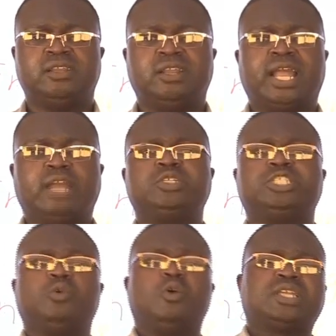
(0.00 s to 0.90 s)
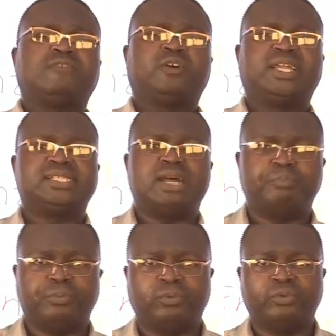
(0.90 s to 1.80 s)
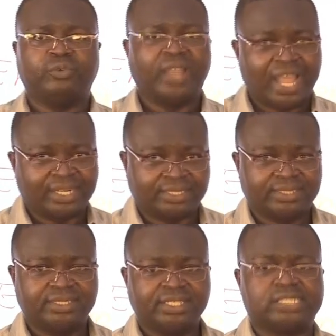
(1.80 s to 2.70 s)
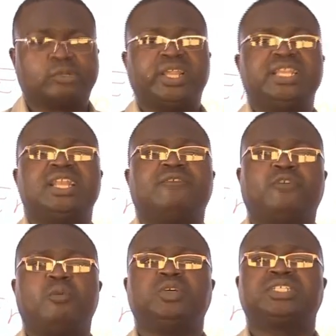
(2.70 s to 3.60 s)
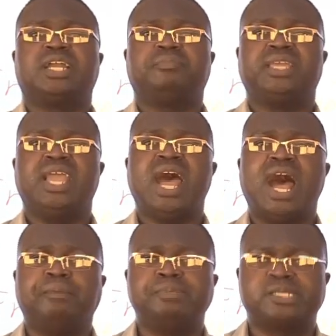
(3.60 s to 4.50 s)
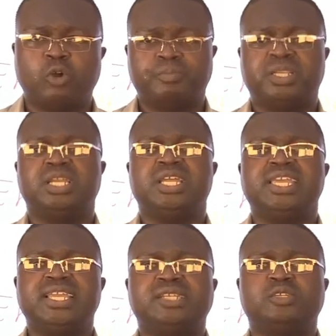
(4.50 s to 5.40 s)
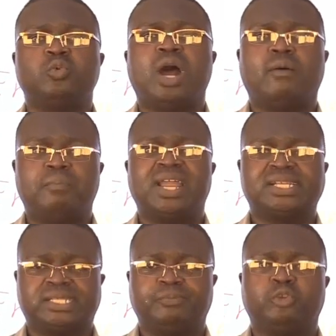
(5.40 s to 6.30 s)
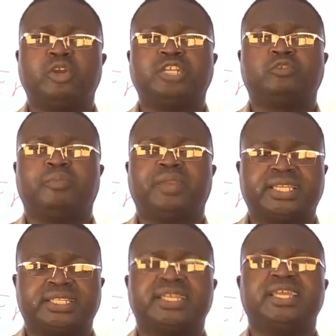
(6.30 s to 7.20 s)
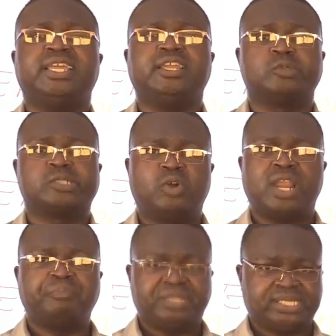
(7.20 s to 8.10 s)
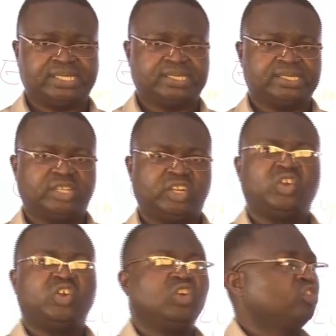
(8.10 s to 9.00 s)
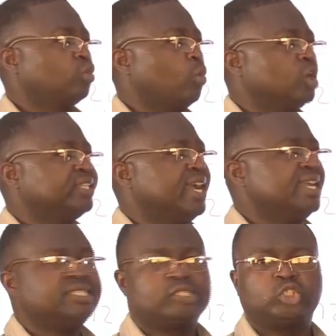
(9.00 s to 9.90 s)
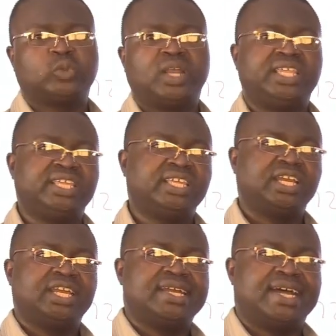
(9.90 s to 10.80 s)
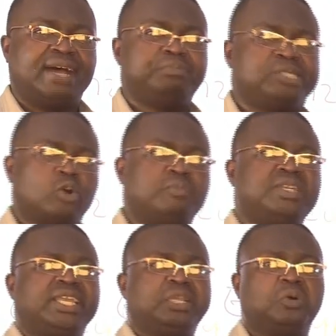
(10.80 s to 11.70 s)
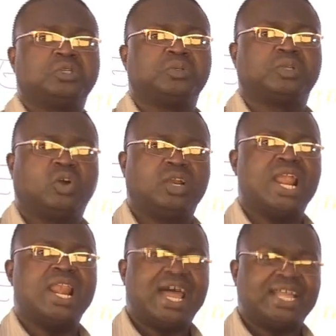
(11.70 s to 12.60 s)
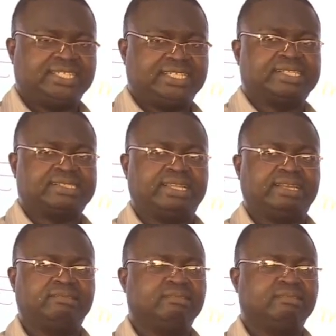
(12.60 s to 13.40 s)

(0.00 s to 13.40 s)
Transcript: Can you chew water, for example? You can't. It's already in a form which can be absorbed into our bloodstream. You don't need to break it into smaller pieces. So water is usually absorbed in what we call large intestine.